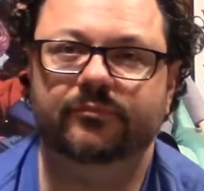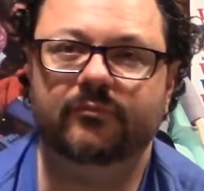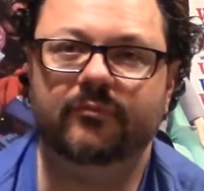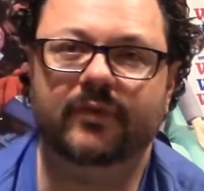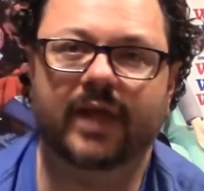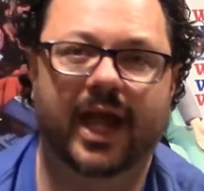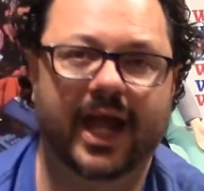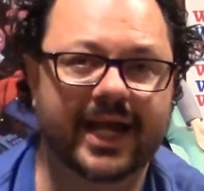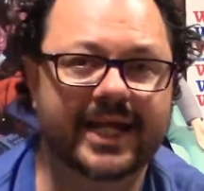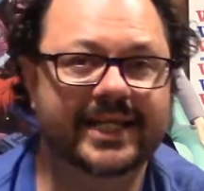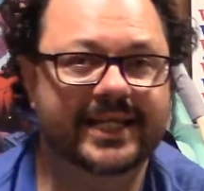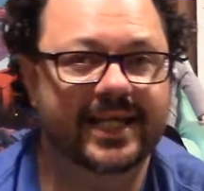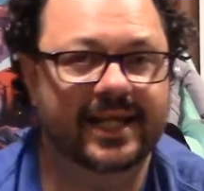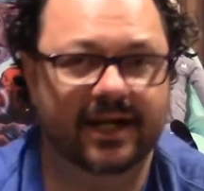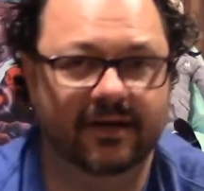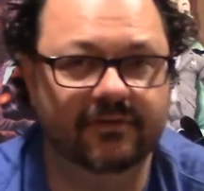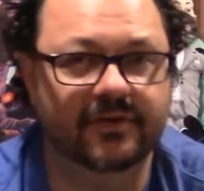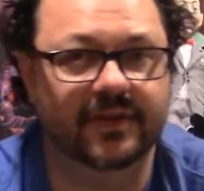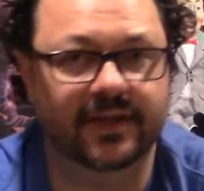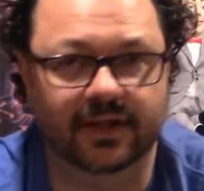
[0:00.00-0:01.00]
I had to get
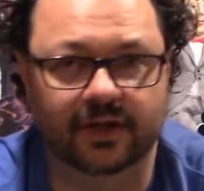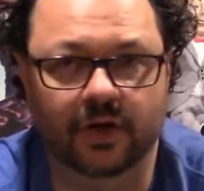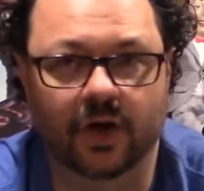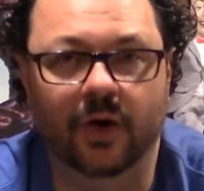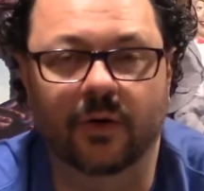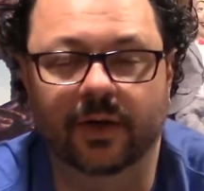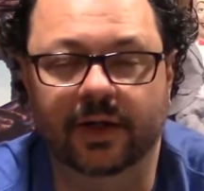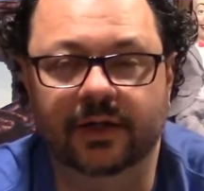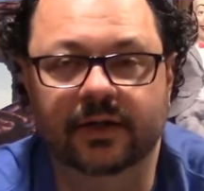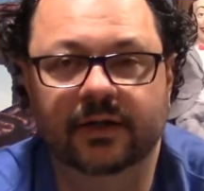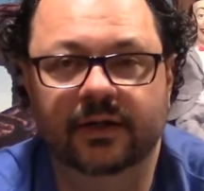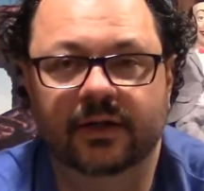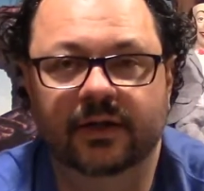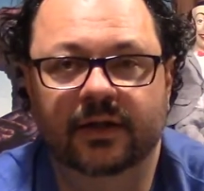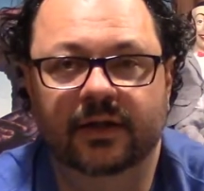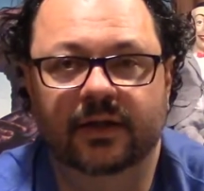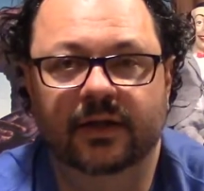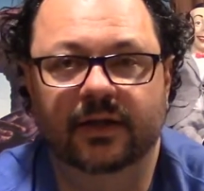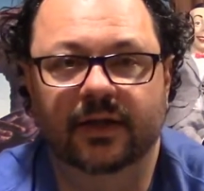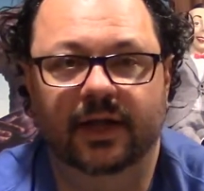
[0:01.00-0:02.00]
everything going
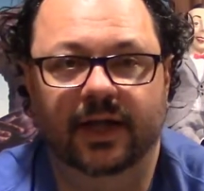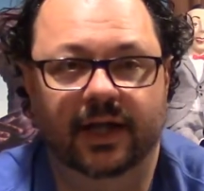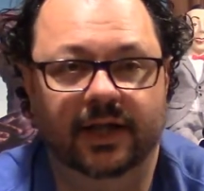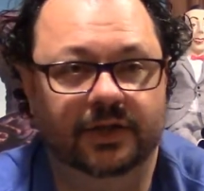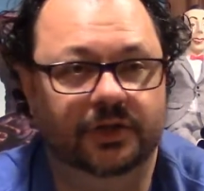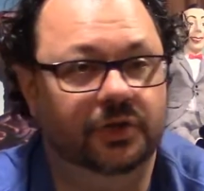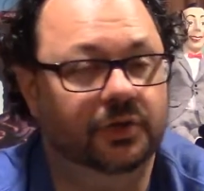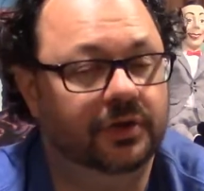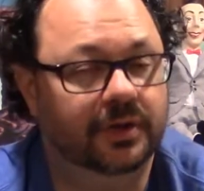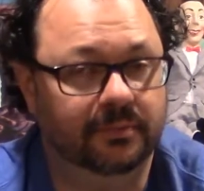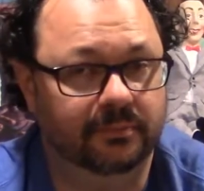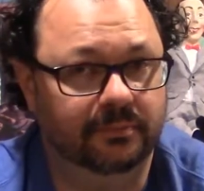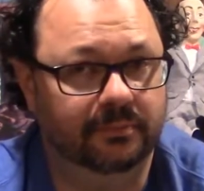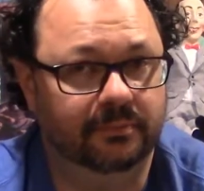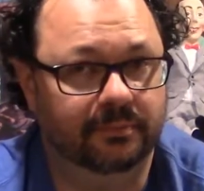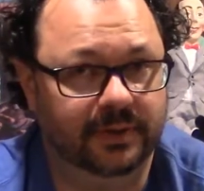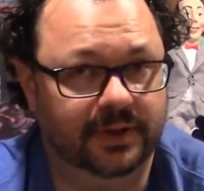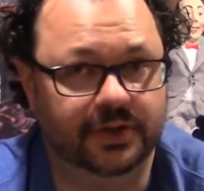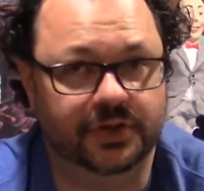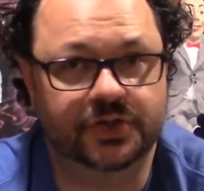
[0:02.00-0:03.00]
and you can
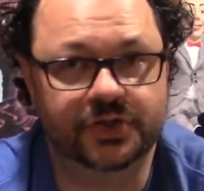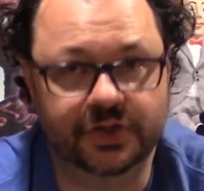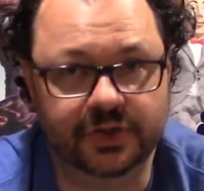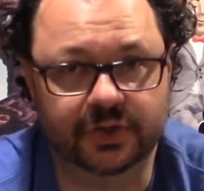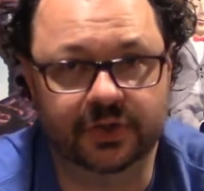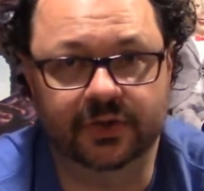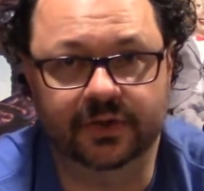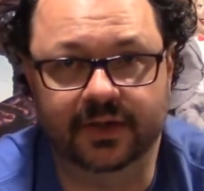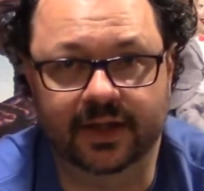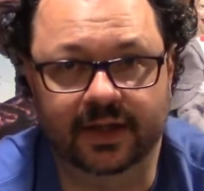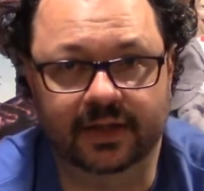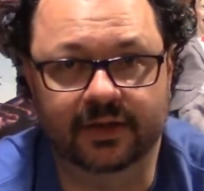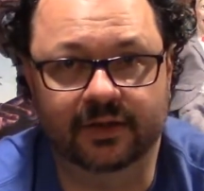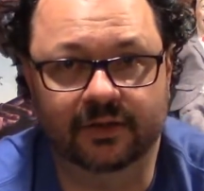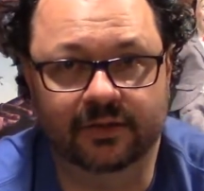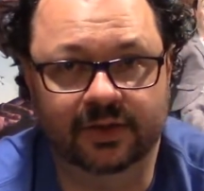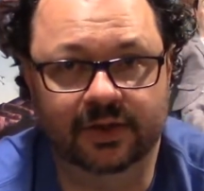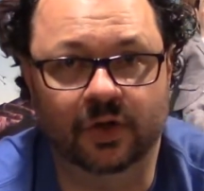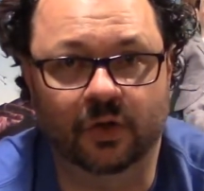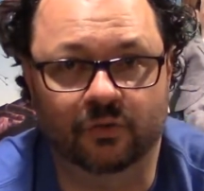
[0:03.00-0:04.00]
be assured that
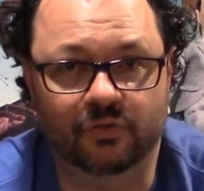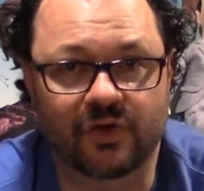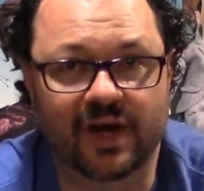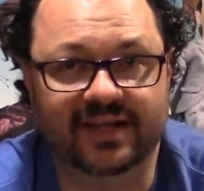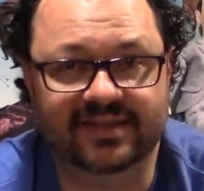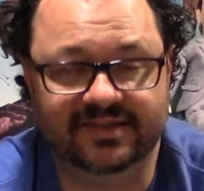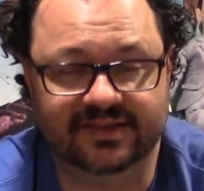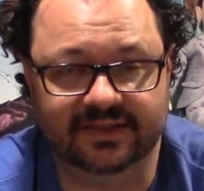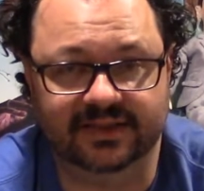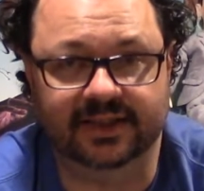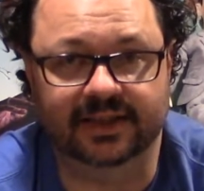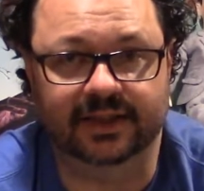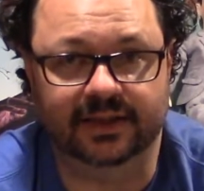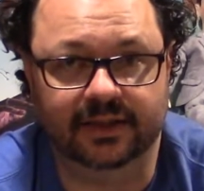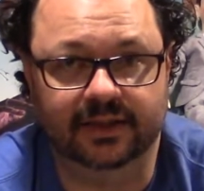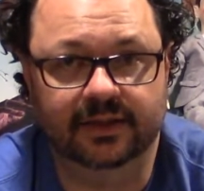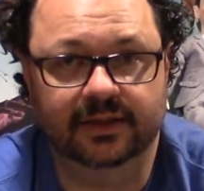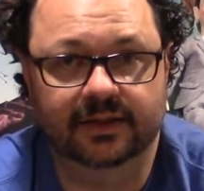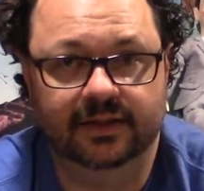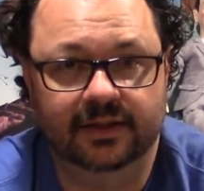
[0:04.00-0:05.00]
you know wrestling,
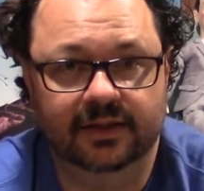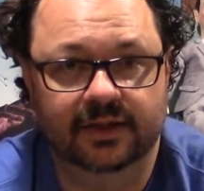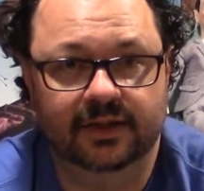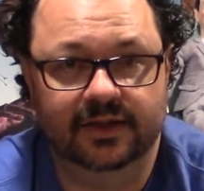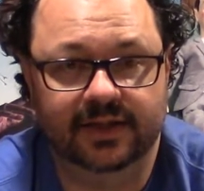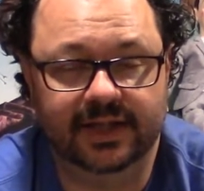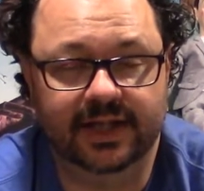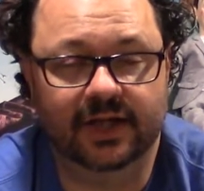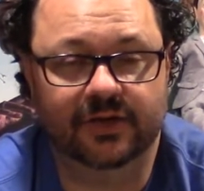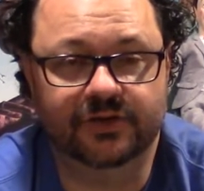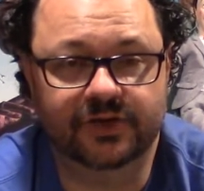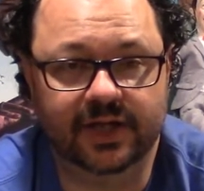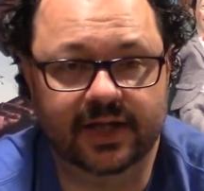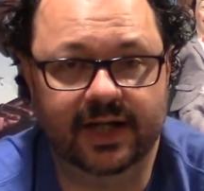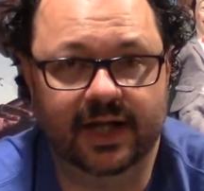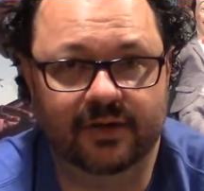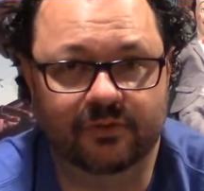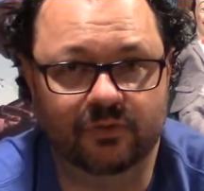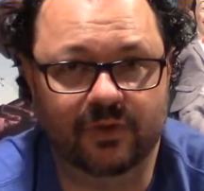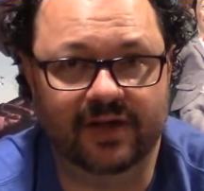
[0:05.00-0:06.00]
the
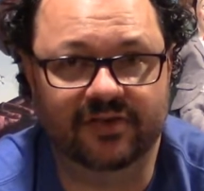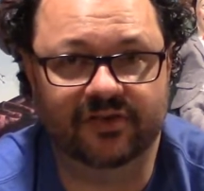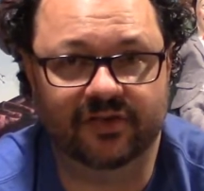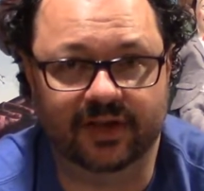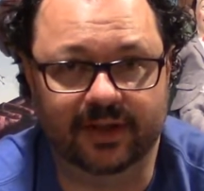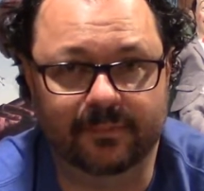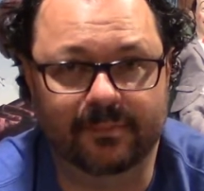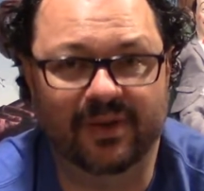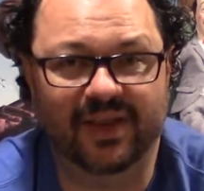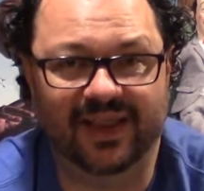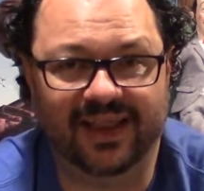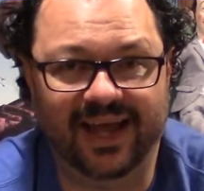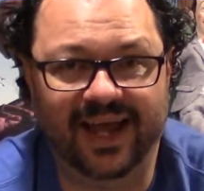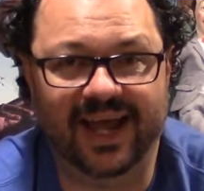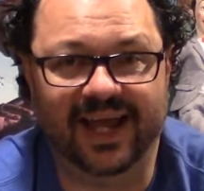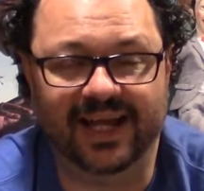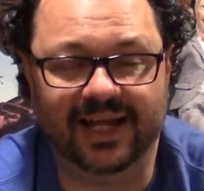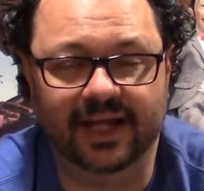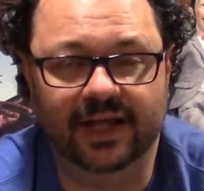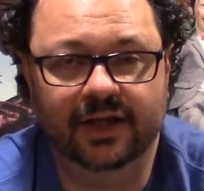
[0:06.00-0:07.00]
LJN wrestling
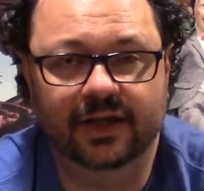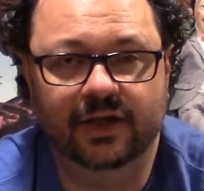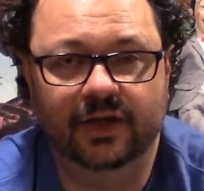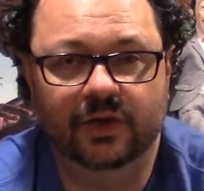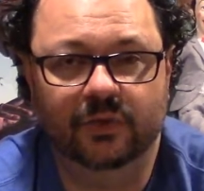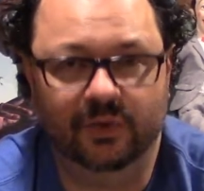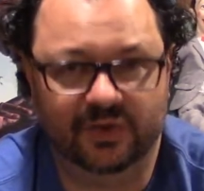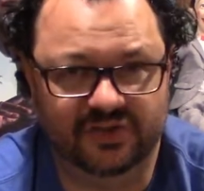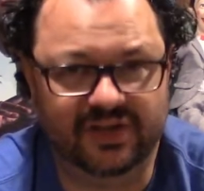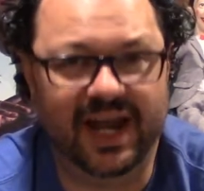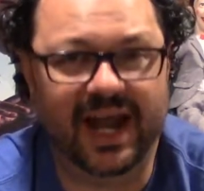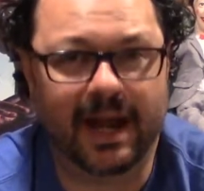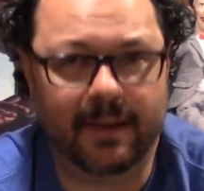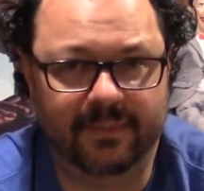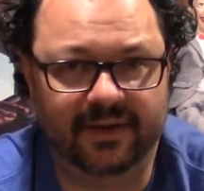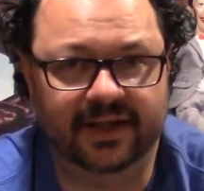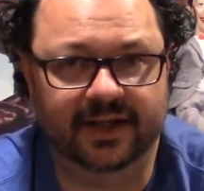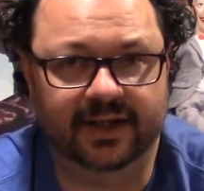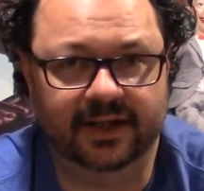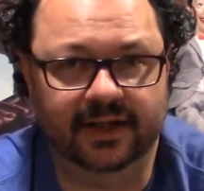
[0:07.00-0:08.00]
play was
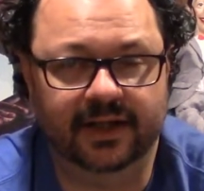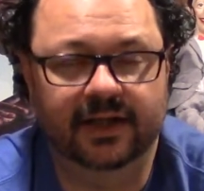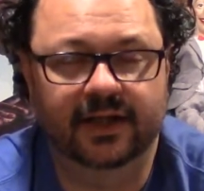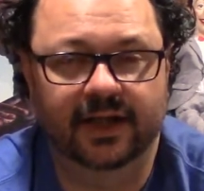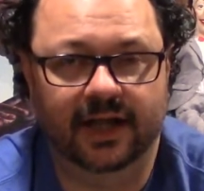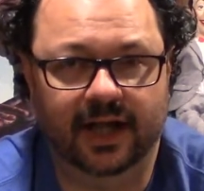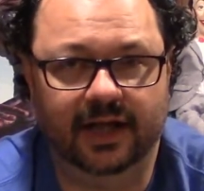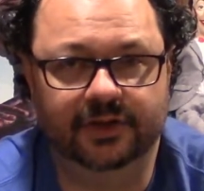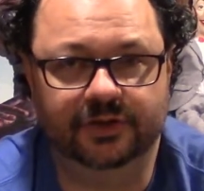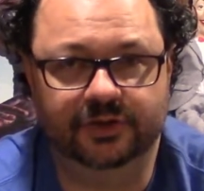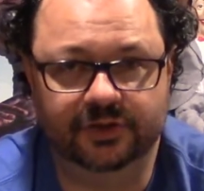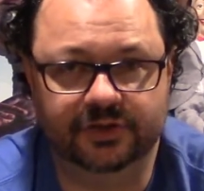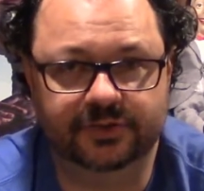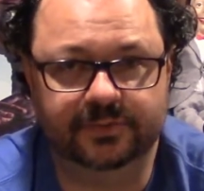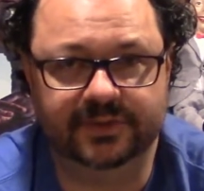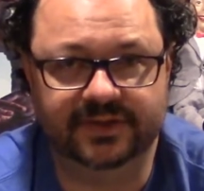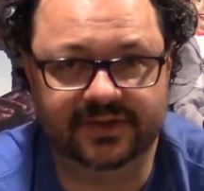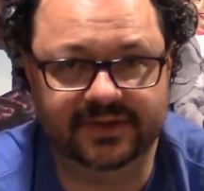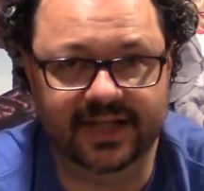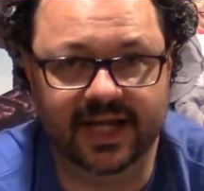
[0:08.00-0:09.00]
happening on
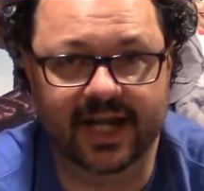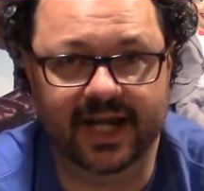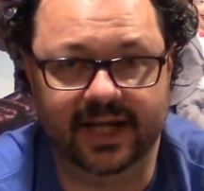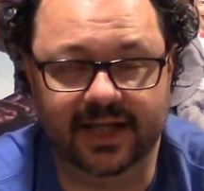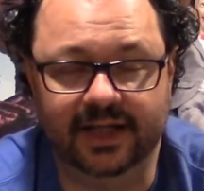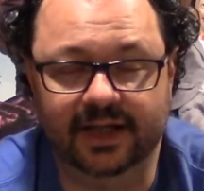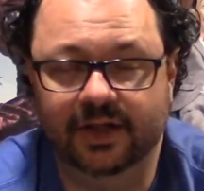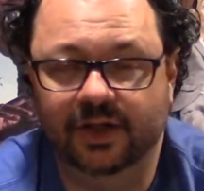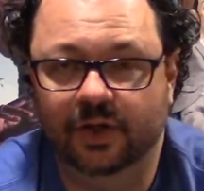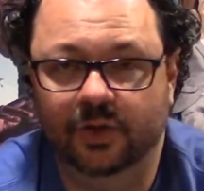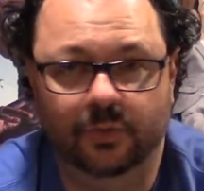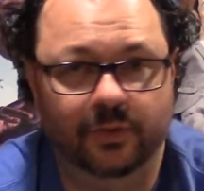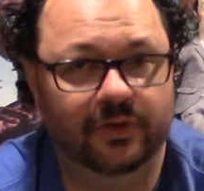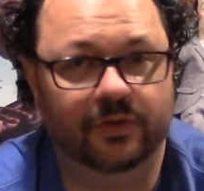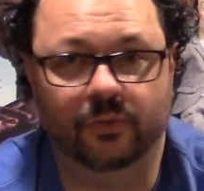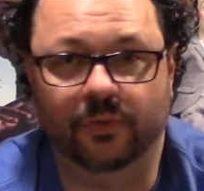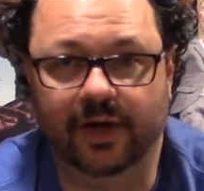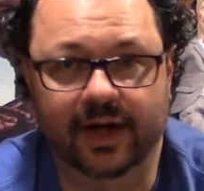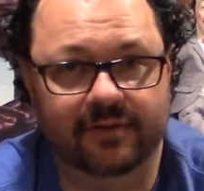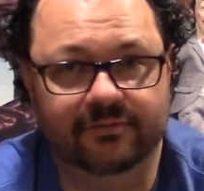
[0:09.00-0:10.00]
Christmas Day with
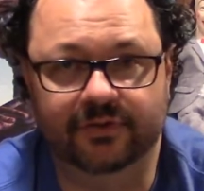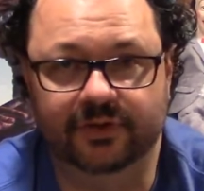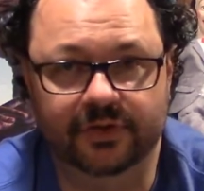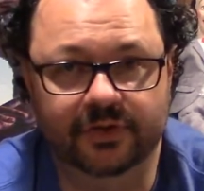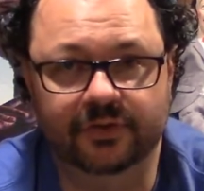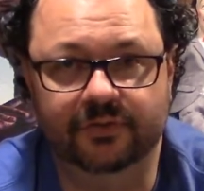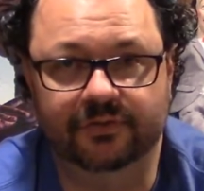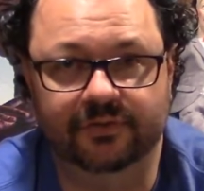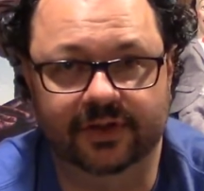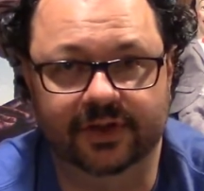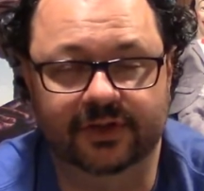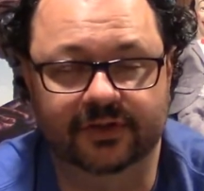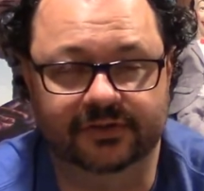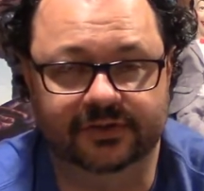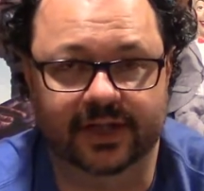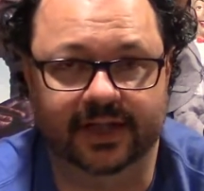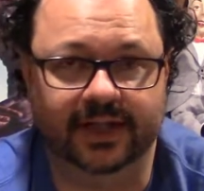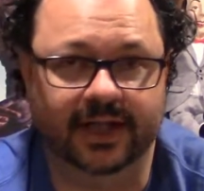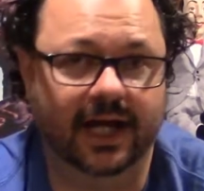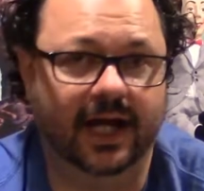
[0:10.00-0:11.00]
whatever new figures
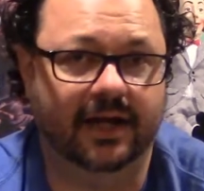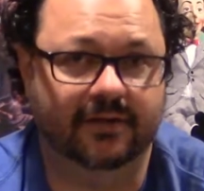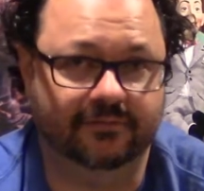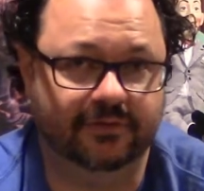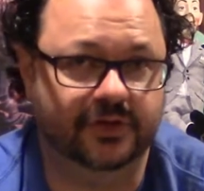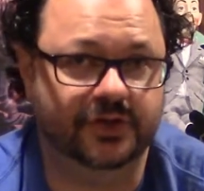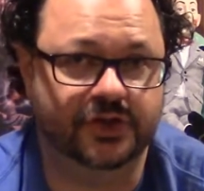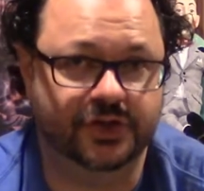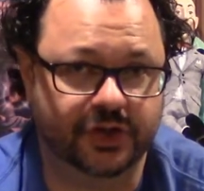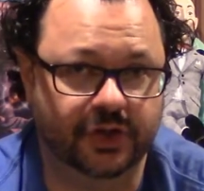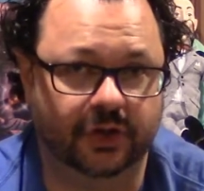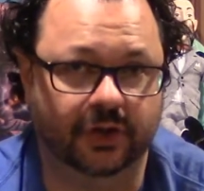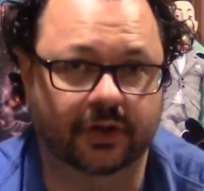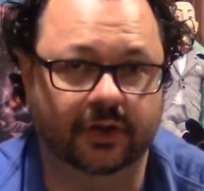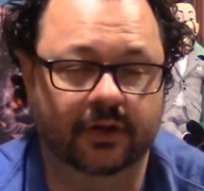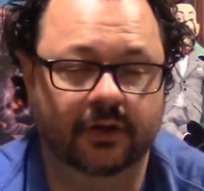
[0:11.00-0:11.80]
I got for sure.